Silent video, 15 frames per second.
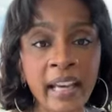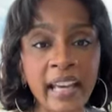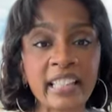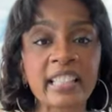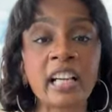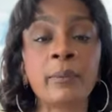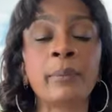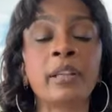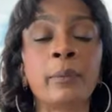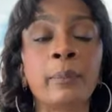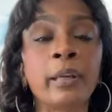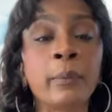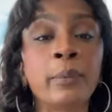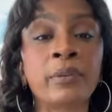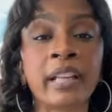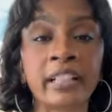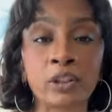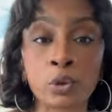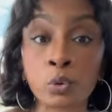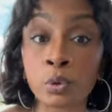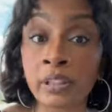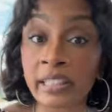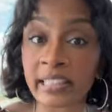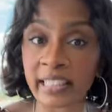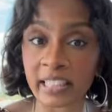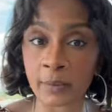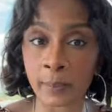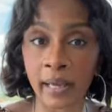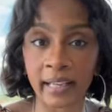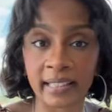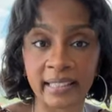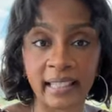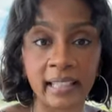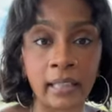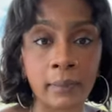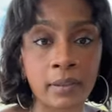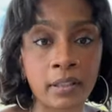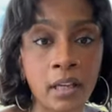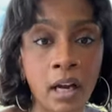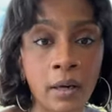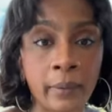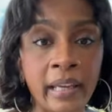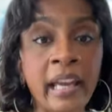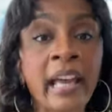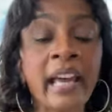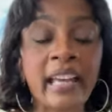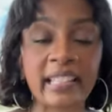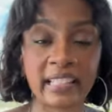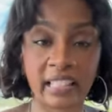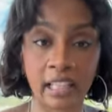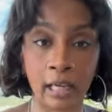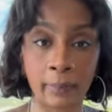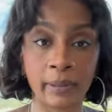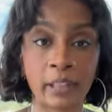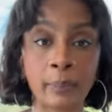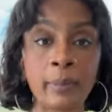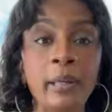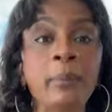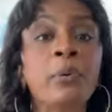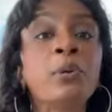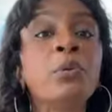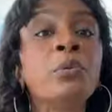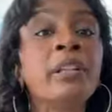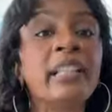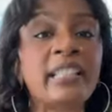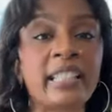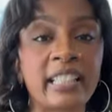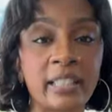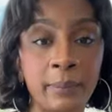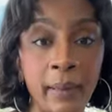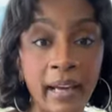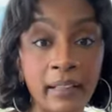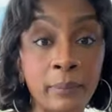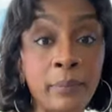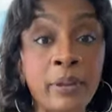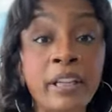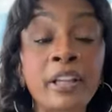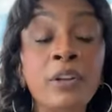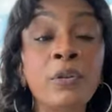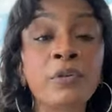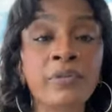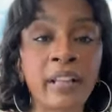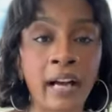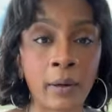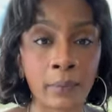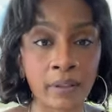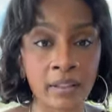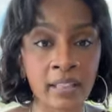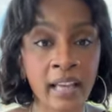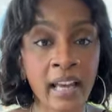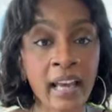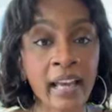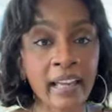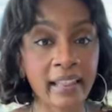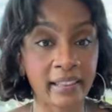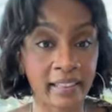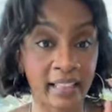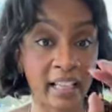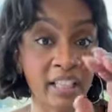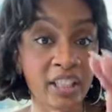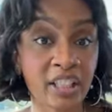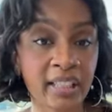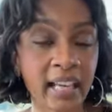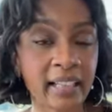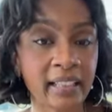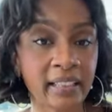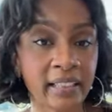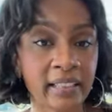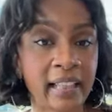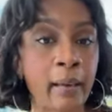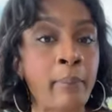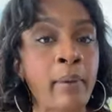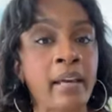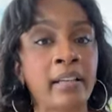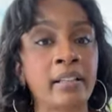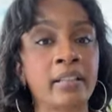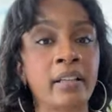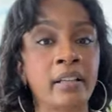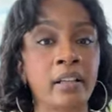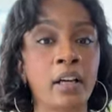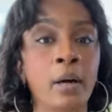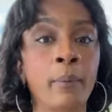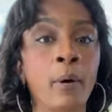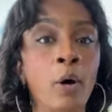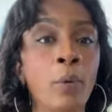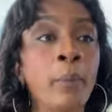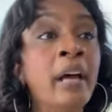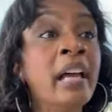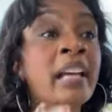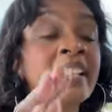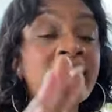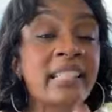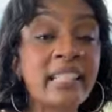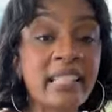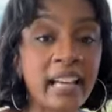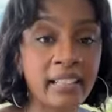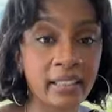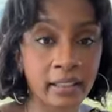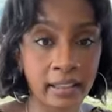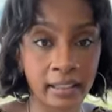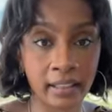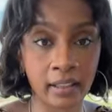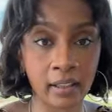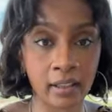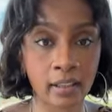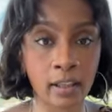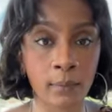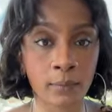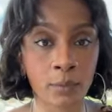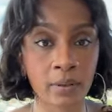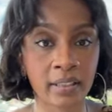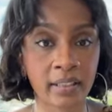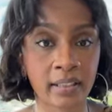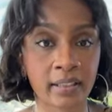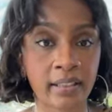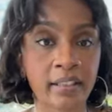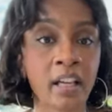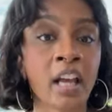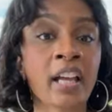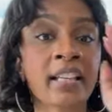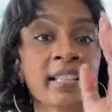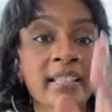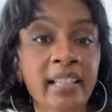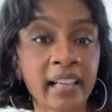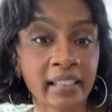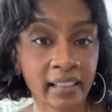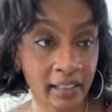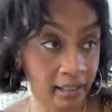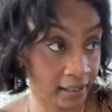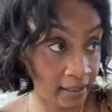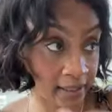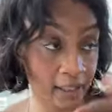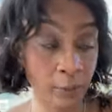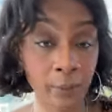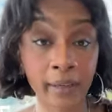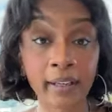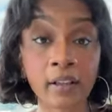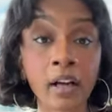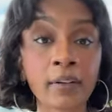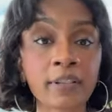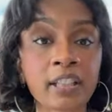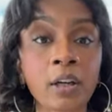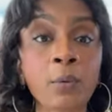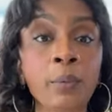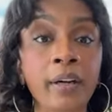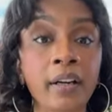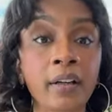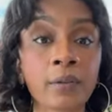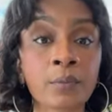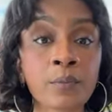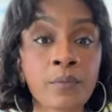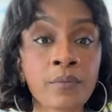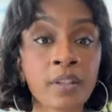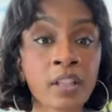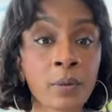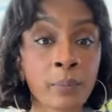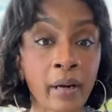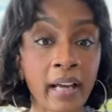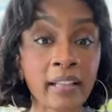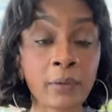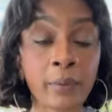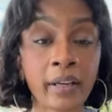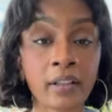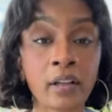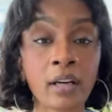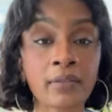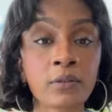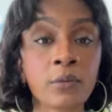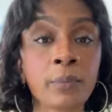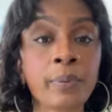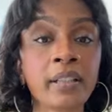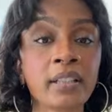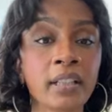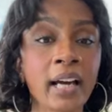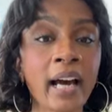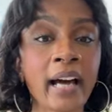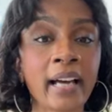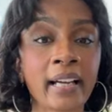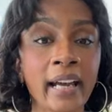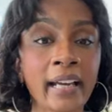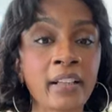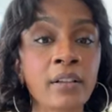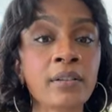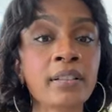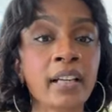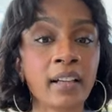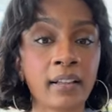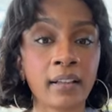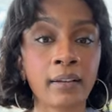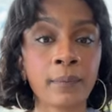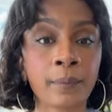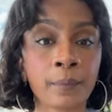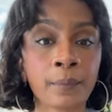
It's going to be the people that you least expect saying, I'm sorry. It's going to be the people you least expect bringing you flowers. If suddenly, that man is going to come home. Suddenly, they're going to come to a senses. Suddenly, because he ran off somewhere. Probably ran off to repent to God. Ain't no telling.